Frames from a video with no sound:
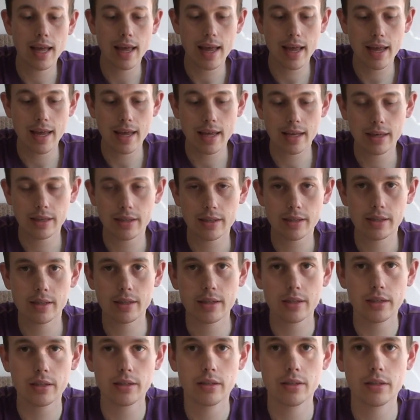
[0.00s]
and
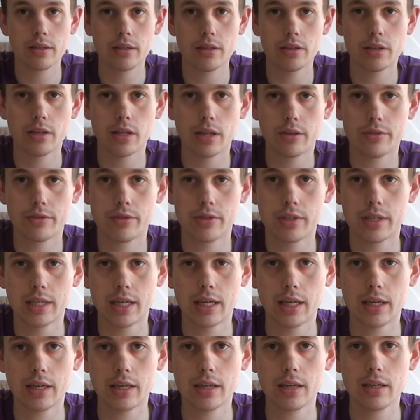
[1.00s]
you have to
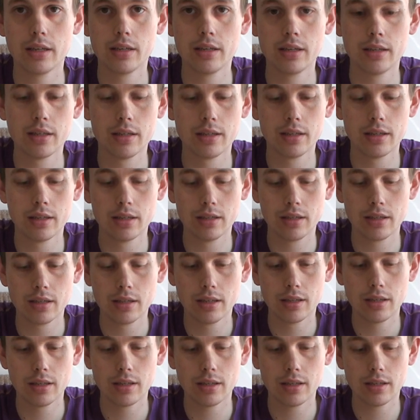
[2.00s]
take
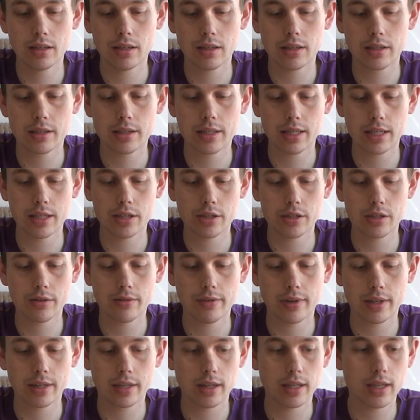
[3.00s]
sides
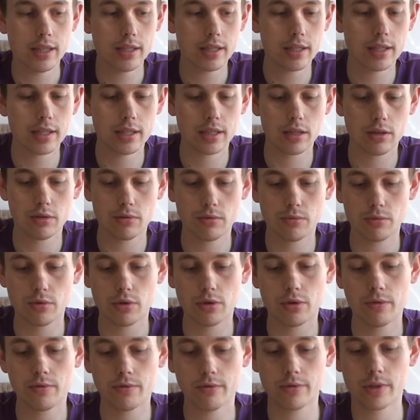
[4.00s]
off like this.
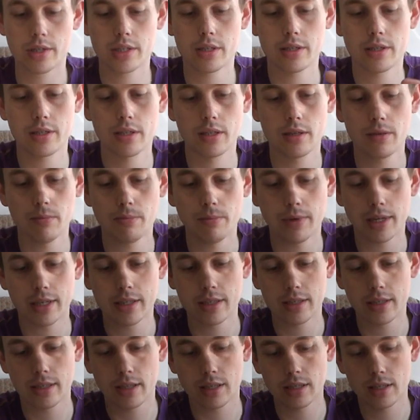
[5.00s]
It
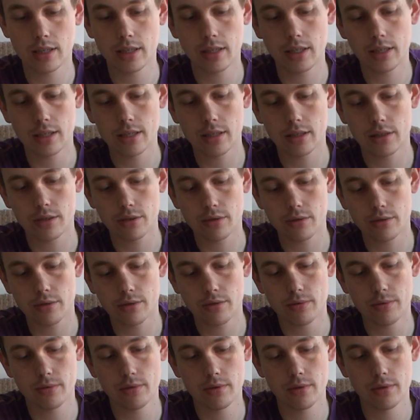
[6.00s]
makes it easy to
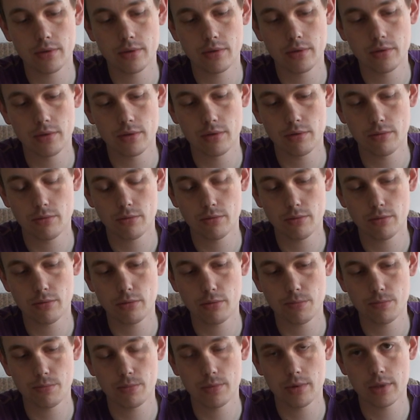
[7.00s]

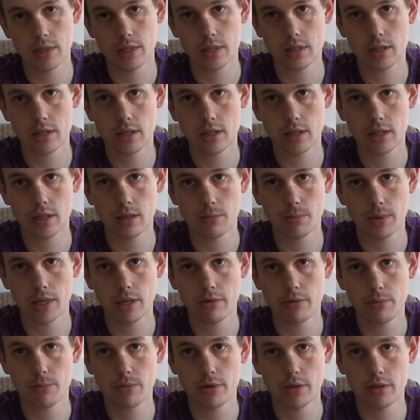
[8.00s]
oh, disconnect the
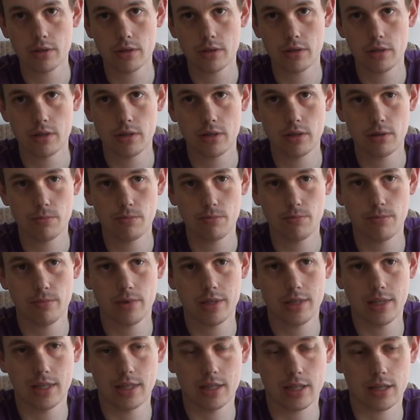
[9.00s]
battery box,
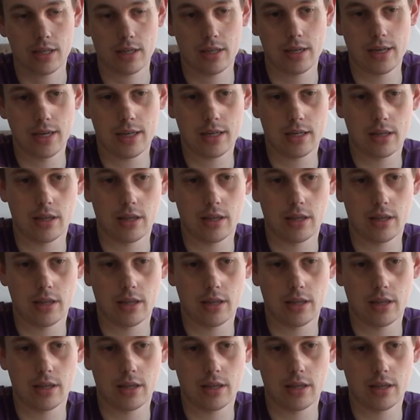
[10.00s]
disconnect